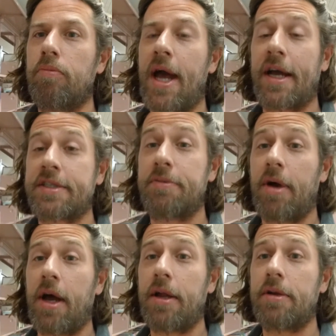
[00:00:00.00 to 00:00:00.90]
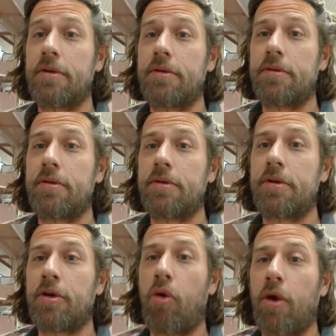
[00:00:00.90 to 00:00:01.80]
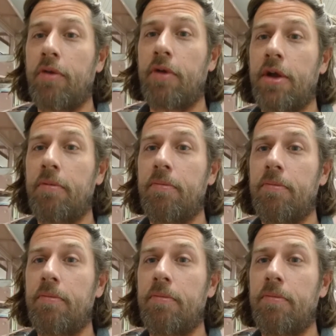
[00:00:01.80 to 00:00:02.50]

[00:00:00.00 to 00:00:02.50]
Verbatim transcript: Hexabot, Coinreum,